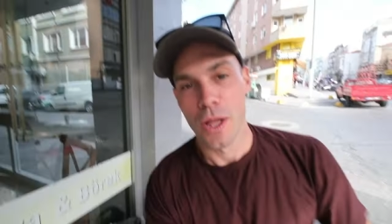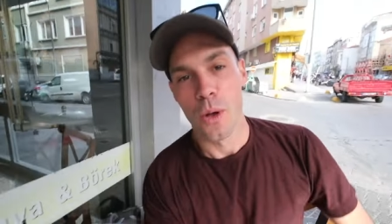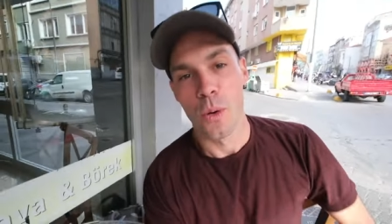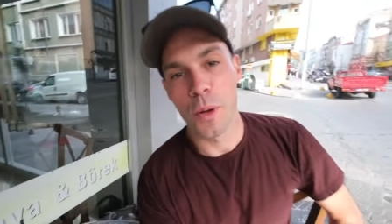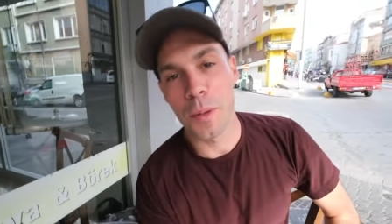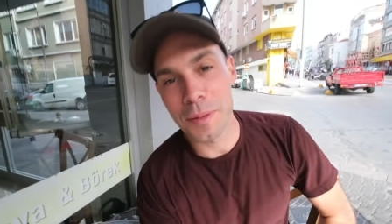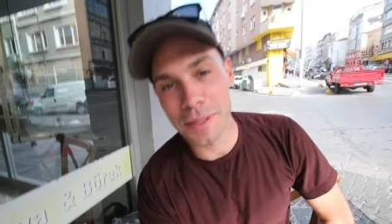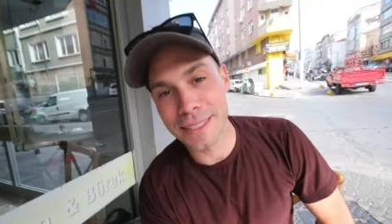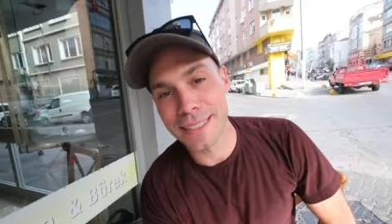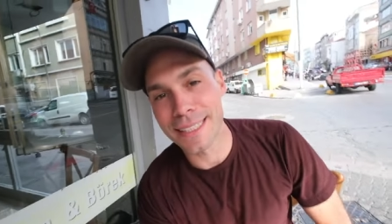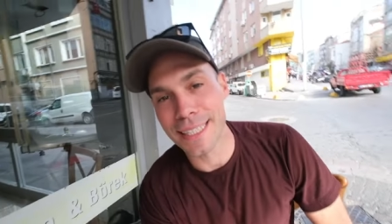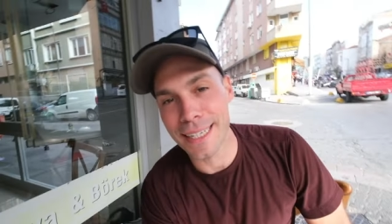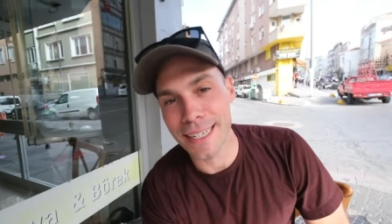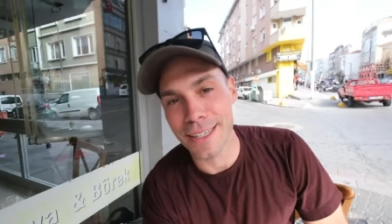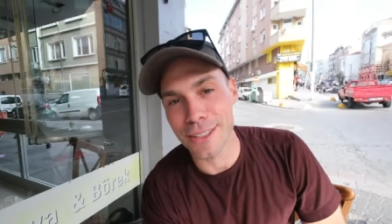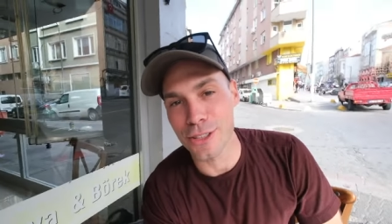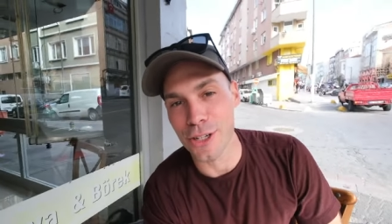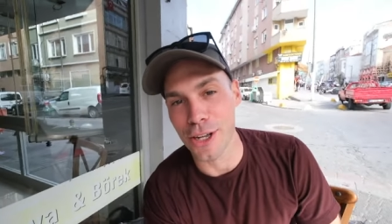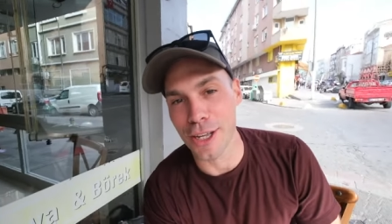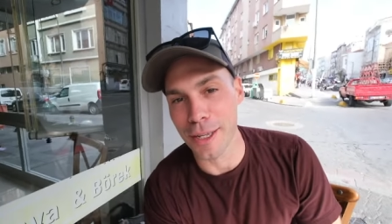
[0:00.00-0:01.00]
We've been yeah. sitting
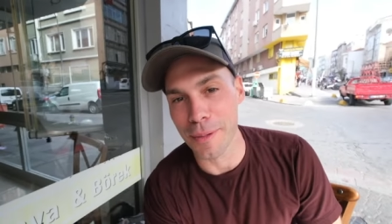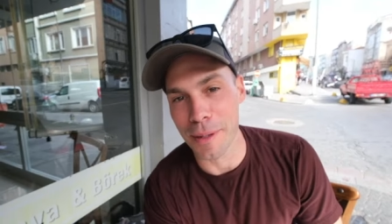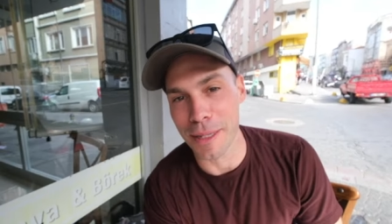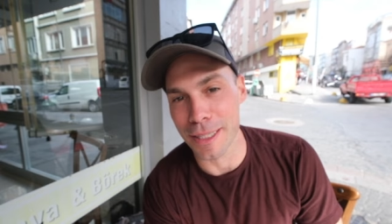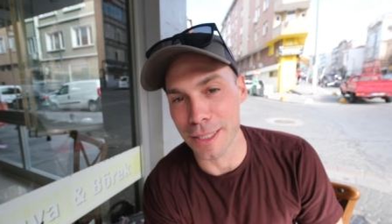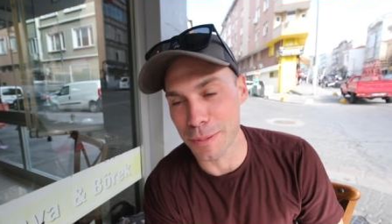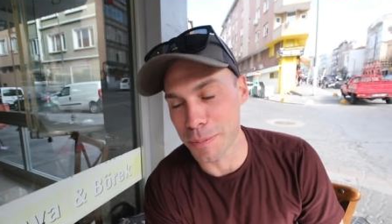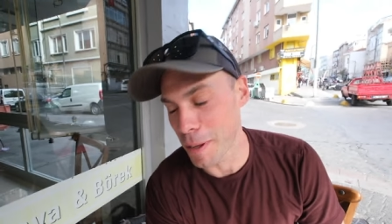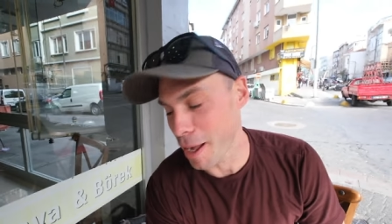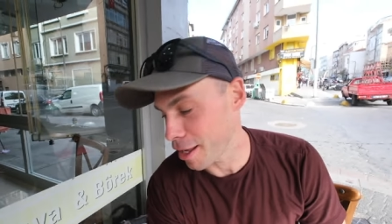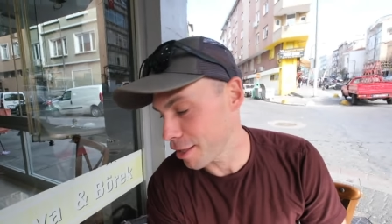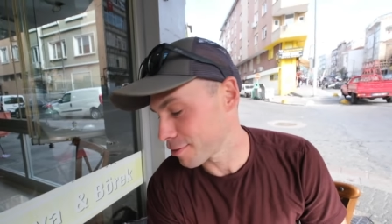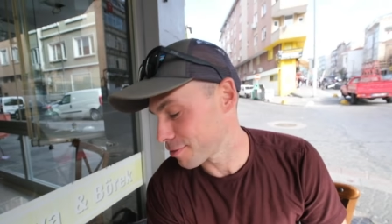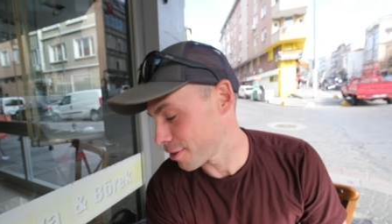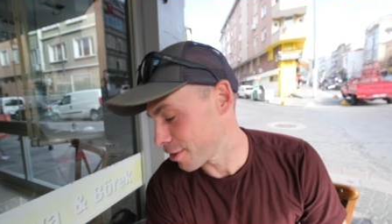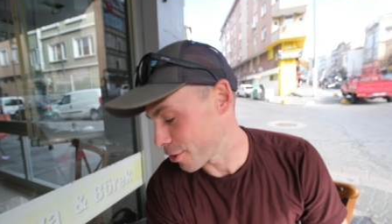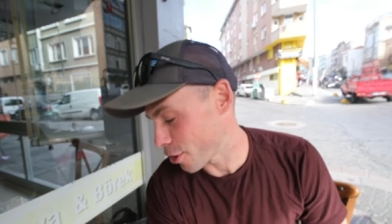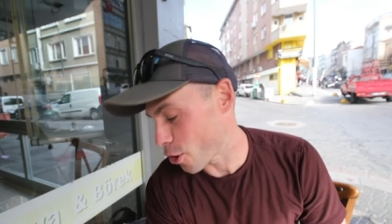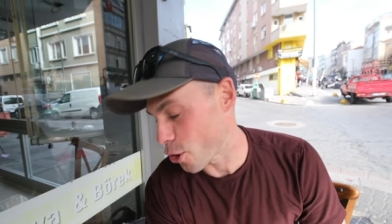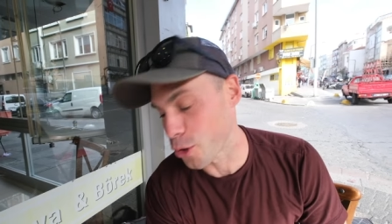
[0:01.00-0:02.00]
here talking about this
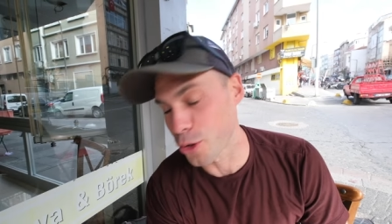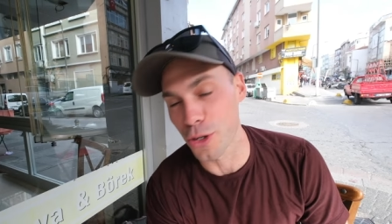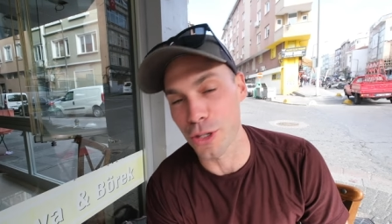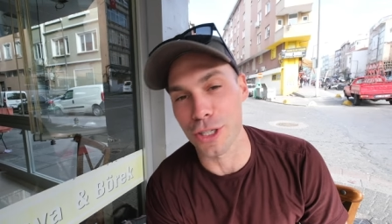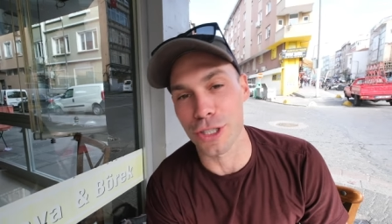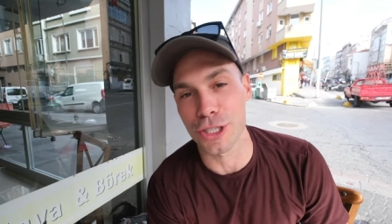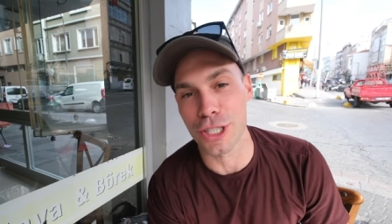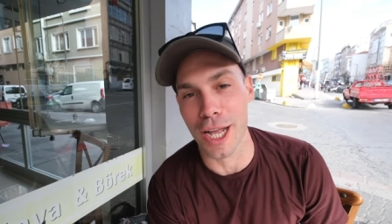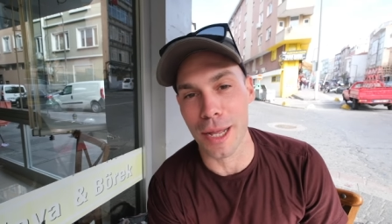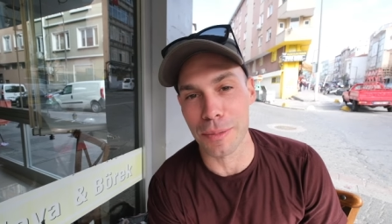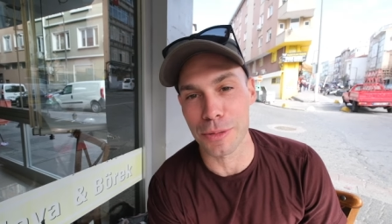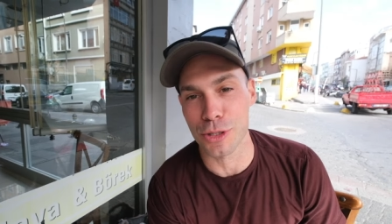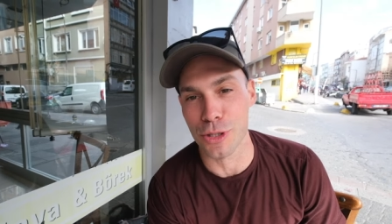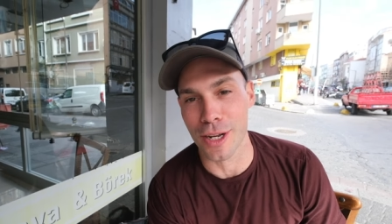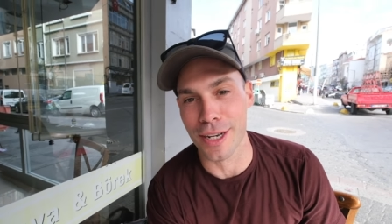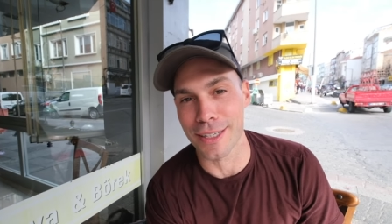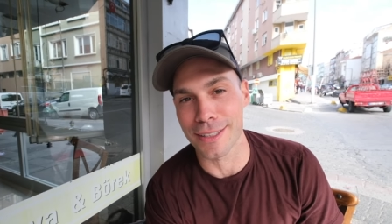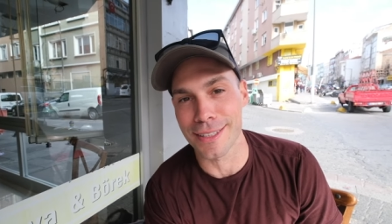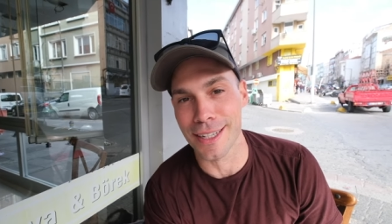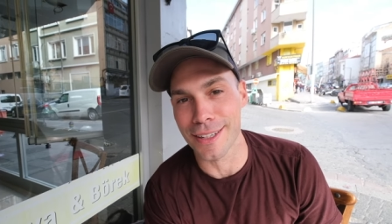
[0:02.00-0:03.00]
baklava. The owner of the shop's
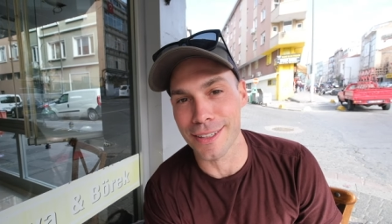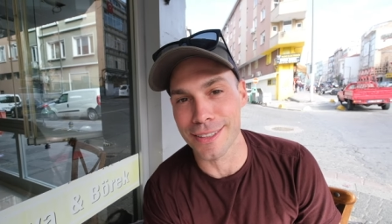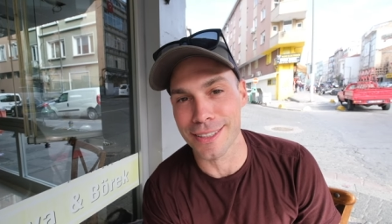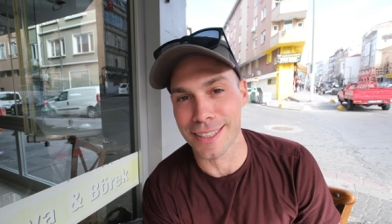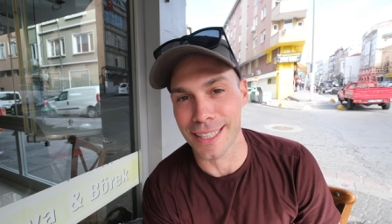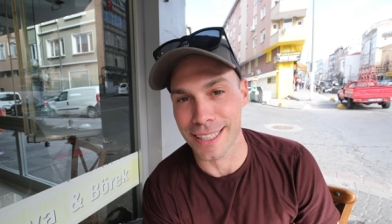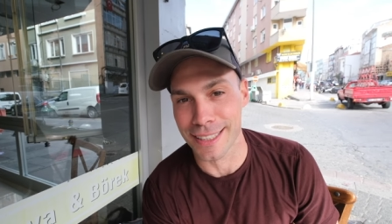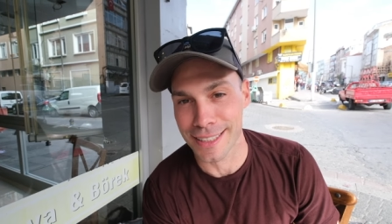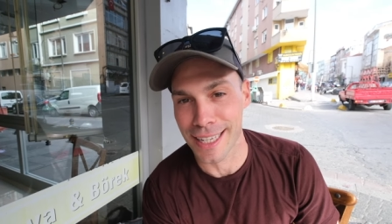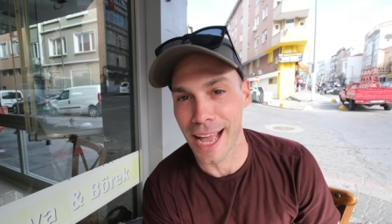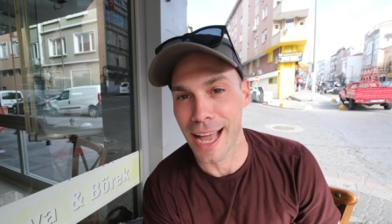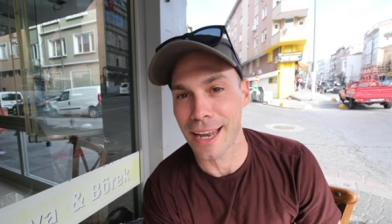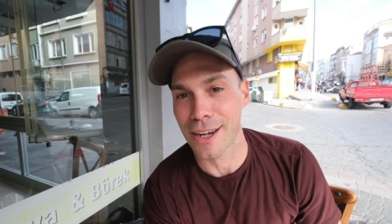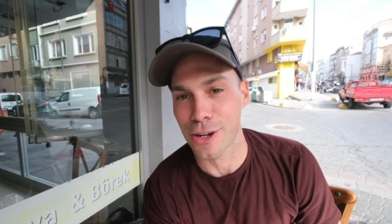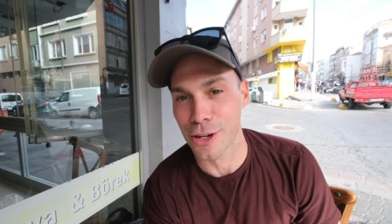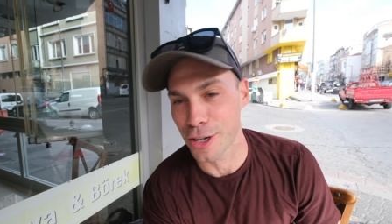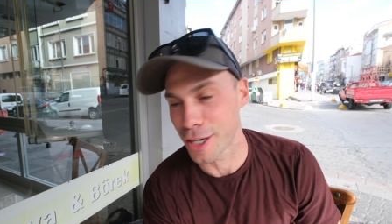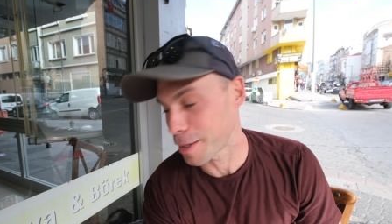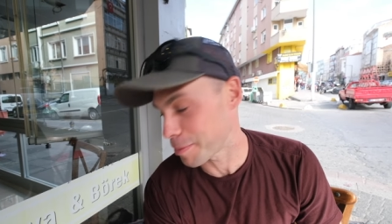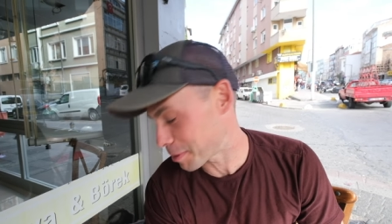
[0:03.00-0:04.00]
trying to tell us that it's hot and
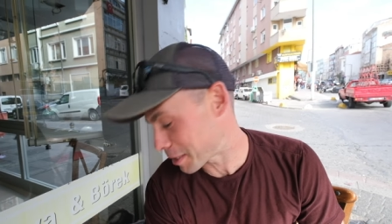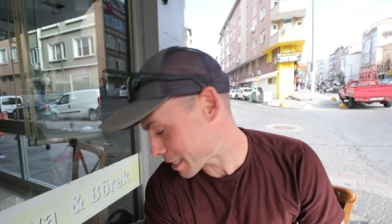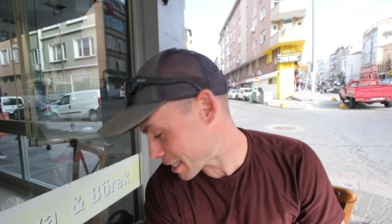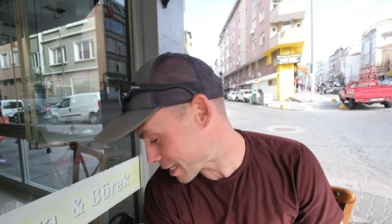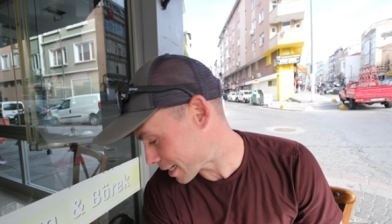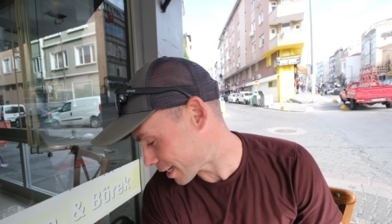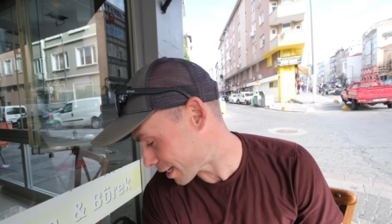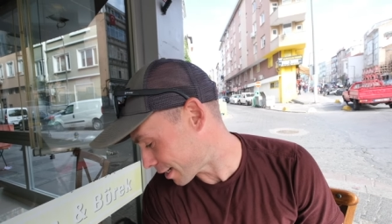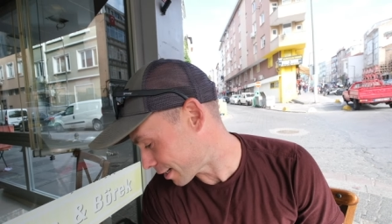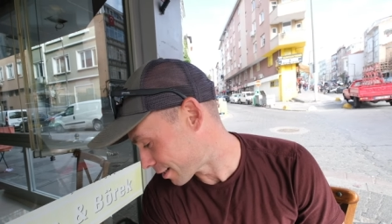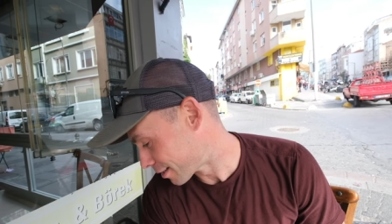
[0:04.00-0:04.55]
hurry up and eat it.